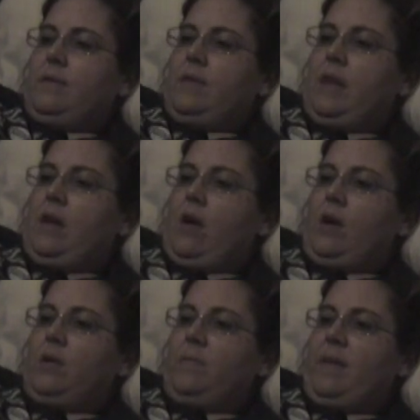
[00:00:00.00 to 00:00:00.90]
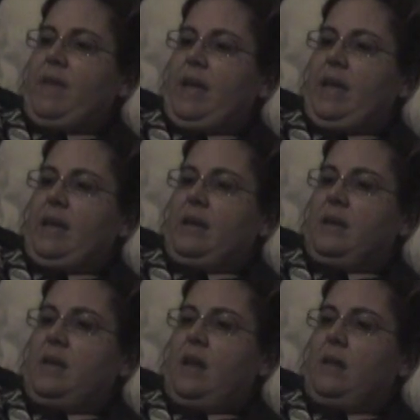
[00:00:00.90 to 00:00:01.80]
Then he caught her by the hand
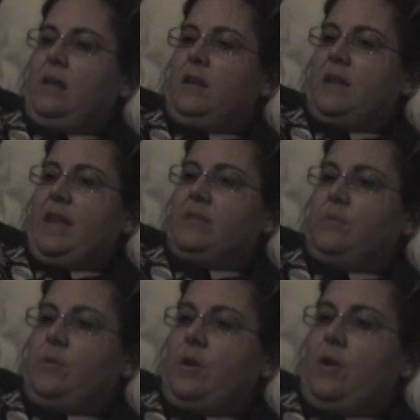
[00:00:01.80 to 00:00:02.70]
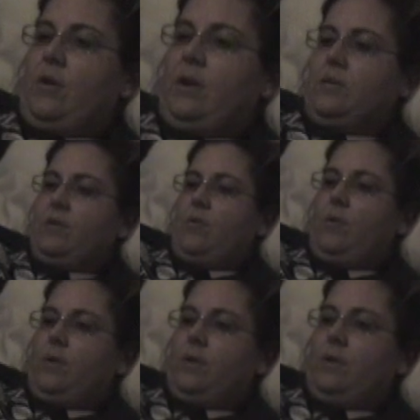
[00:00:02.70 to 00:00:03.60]
and did a little dance with her in the
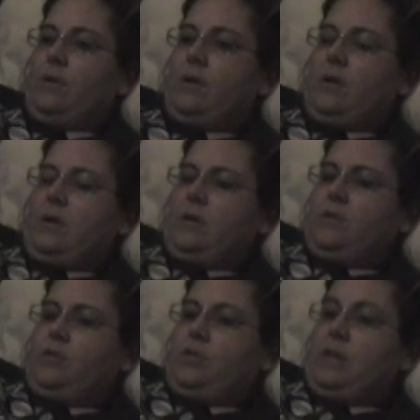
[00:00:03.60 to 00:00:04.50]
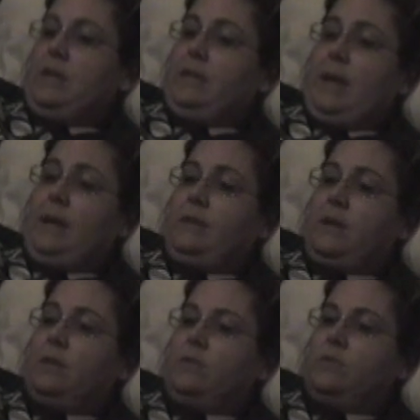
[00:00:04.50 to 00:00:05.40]
corner. She liked
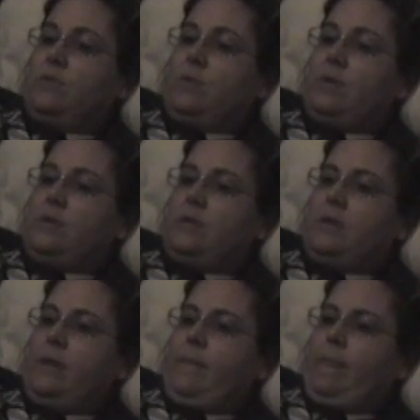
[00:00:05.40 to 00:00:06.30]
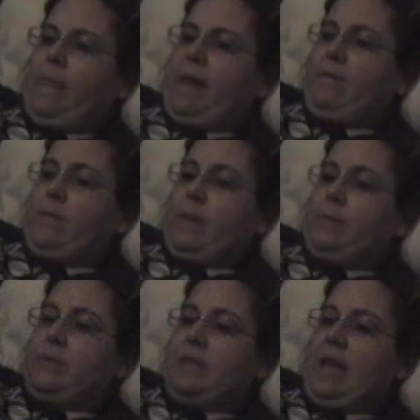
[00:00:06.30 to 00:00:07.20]
Uncle George. Everybody
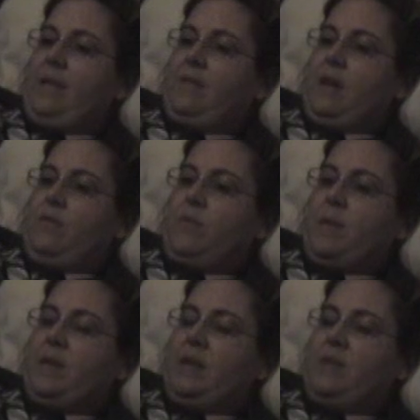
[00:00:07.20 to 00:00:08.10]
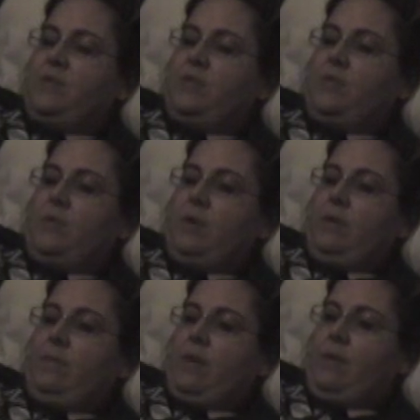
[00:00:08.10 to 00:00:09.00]
was laughing over by the kitchen door.
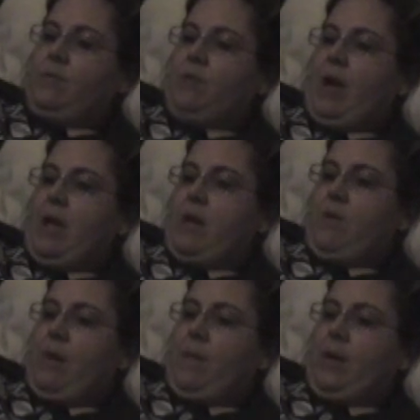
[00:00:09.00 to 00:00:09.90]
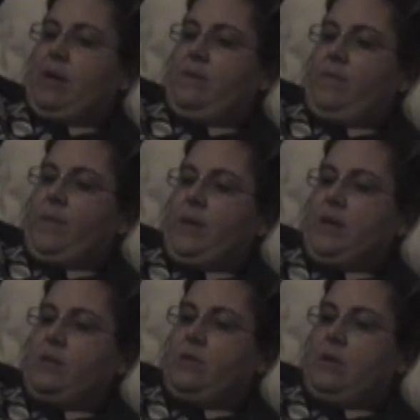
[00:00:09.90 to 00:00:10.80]
They were dragging Grandma in from the
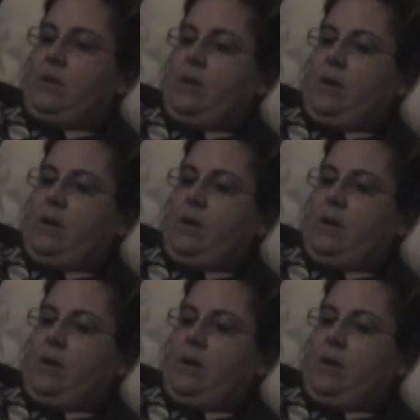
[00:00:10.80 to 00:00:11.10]
kitchen.